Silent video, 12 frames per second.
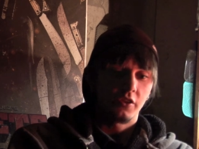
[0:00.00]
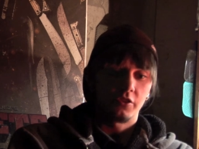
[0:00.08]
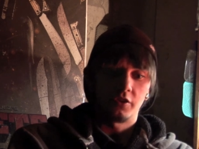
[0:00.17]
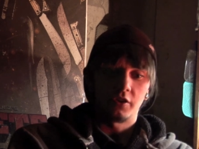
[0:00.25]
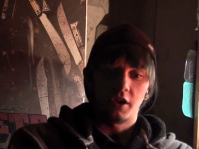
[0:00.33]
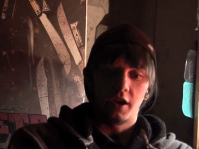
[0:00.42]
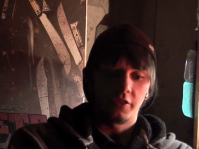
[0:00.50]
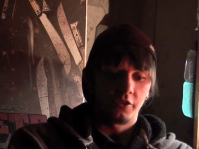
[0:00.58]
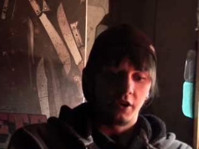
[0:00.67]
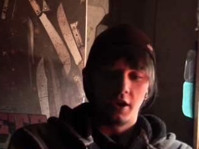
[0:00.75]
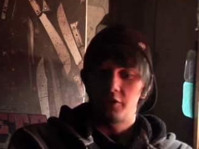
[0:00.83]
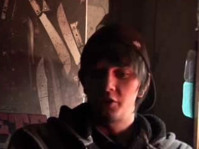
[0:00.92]
They're out,
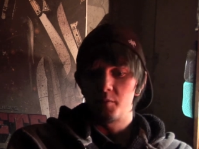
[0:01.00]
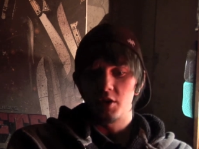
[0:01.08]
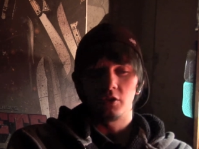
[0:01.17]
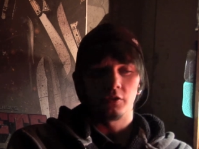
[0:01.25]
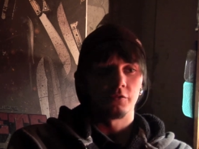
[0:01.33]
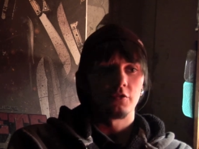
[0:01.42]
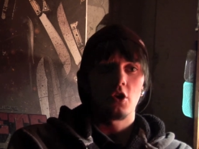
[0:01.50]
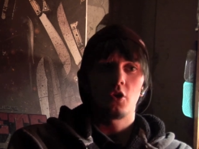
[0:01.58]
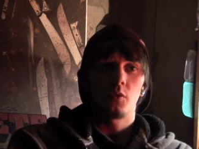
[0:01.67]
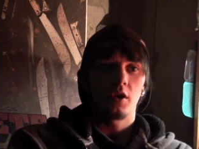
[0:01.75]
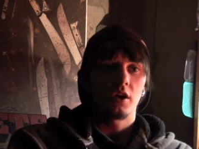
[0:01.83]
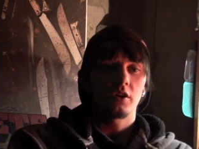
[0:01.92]
they're out in the middle of
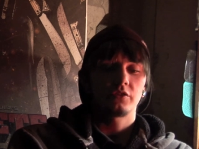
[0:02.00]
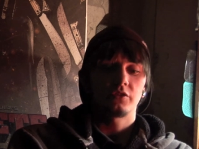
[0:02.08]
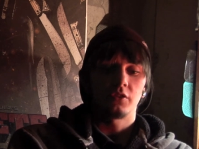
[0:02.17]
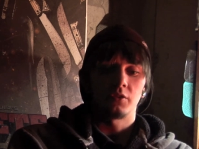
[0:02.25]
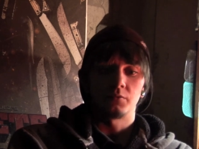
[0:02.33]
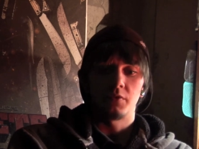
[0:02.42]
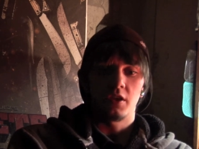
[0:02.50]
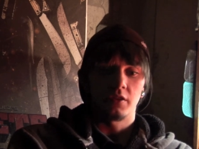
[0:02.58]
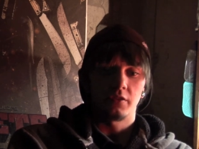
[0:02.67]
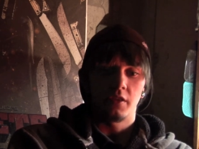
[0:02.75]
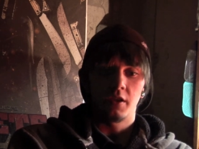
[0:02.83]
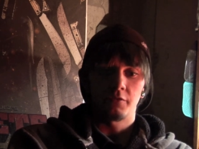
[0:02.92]
nowhere, so they
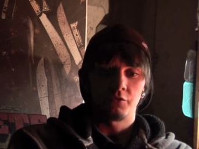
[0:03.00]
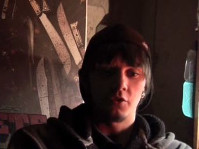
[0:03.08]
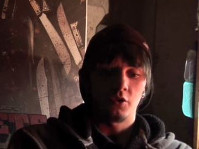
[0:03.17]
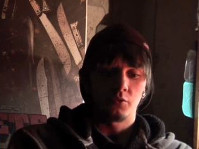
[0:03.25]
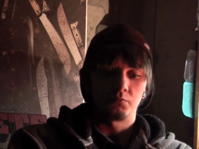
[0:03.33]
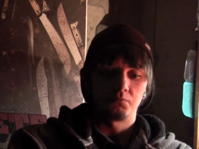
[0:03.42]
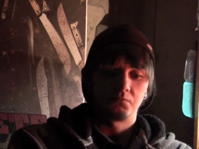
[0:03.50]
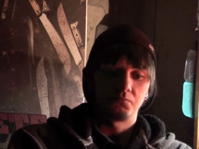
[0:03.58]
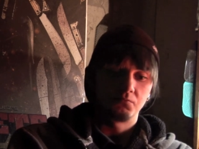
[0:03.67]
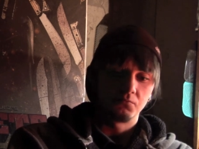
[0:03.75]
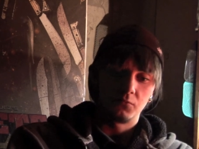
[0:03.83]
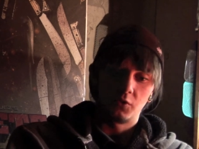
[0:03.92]
they have
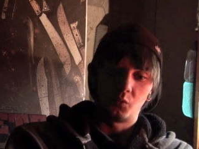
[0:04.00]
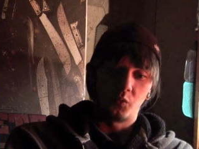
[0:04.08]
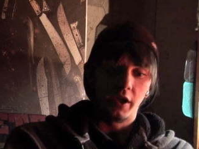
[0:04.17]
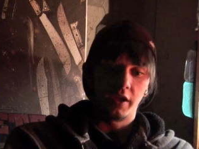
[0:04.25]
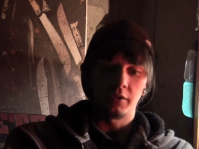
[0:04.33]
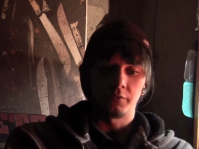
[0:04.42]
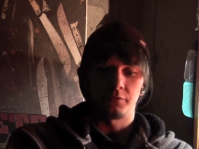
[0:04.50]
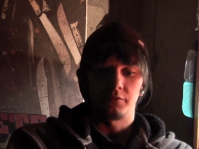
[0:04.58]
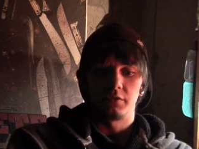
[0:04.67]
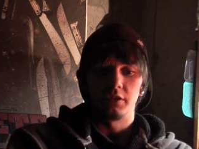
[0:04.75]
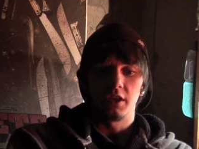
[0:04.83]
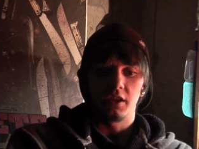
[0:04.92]
no way
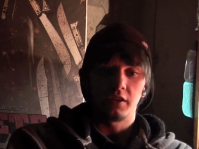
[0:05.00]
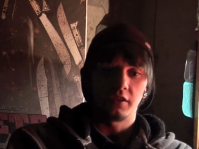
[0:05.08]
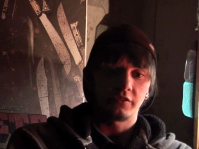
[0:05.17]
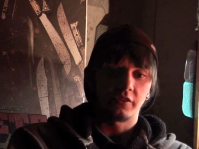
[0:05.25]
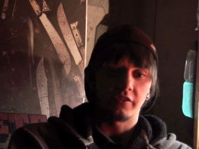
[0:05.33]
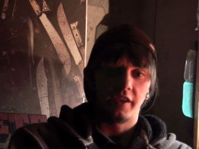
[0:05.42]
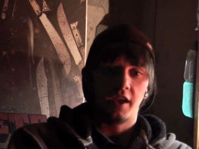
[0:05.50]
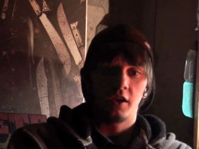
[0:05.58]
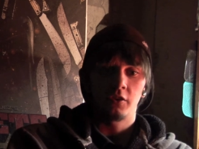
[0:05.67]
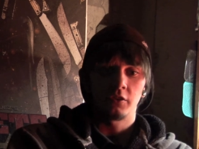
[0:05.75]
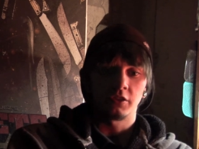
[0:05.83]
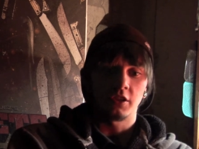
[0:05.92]
of getting into
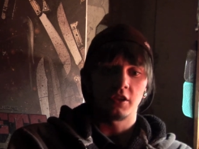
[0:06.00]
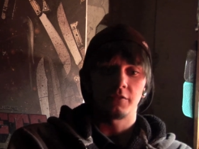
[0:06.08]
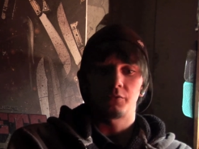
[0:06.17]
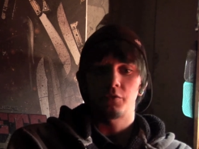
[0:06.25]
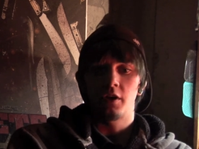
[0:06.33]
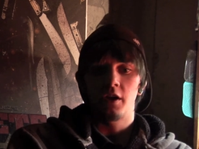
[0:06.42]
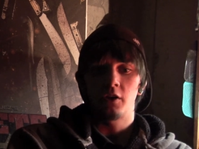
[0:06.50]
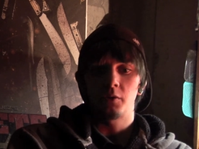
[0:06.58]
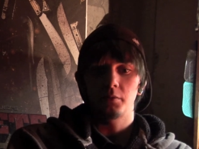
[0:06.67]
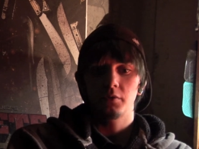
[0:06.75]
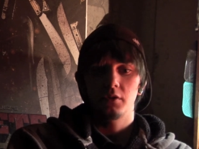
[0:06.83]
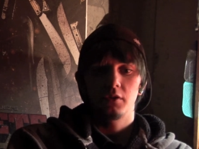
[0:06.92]
town and getting for help.
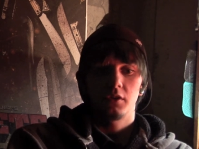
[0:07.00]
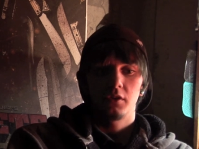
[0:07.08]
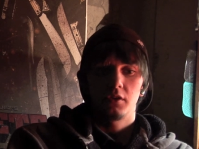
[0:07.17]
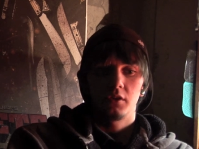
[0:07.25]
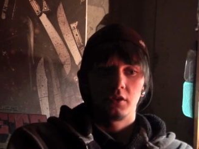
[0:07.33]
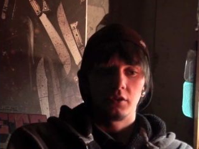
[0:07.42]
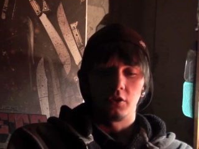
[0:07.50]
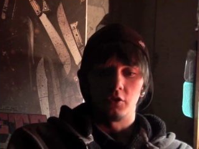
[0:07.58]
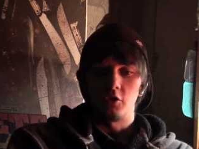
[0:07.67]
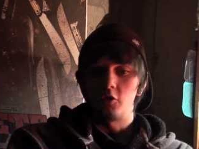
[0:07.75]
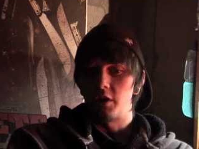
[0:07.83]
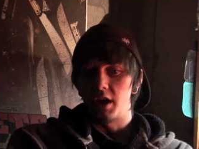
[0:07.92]

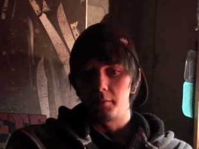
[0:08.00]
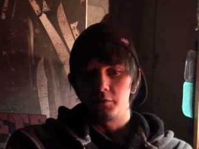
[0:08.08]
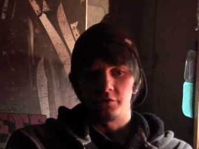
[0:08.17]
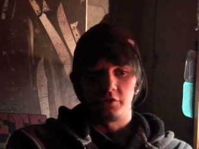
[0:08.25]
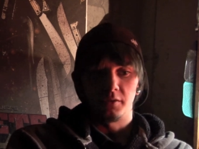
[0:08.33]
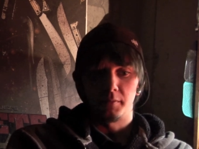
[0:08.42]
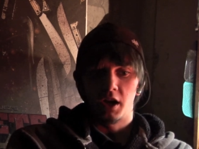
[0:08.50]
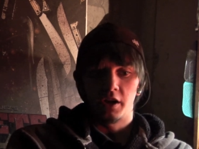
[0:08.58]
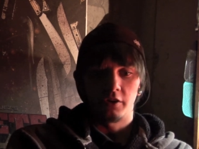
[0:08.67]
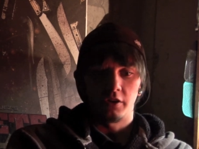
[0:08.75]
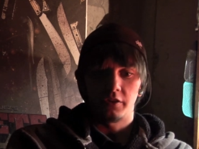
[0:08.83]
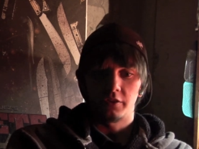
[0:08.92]
You know, no neighbors nearby
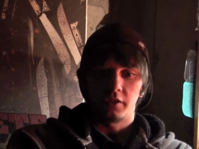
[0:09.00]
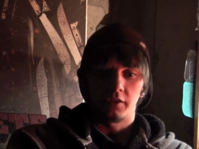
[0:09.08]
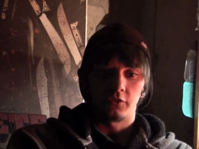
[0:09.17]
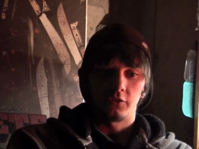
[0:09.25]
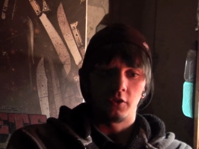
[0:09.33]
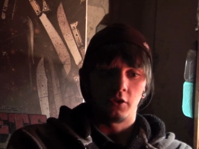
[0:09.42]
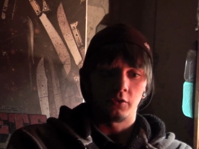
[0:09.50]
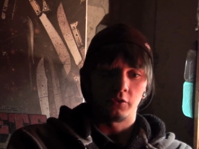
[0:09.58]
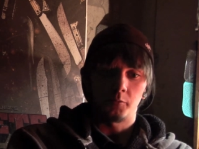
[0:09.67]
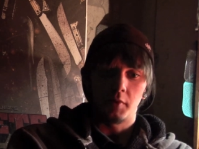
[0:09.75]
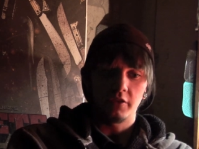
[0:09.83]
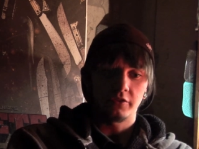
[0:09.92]
or anything. So
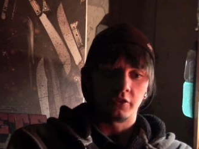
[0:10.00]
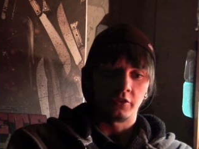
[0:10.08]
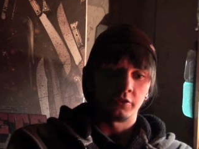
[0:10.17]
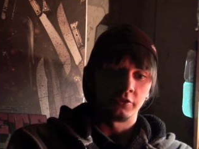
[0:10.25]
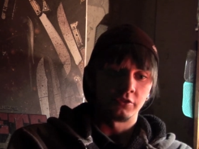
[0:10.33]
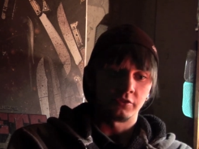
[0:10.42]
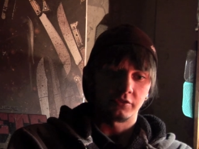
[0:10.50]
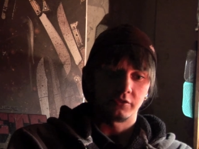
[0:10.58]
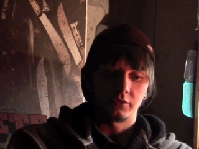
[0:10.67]
it's basically just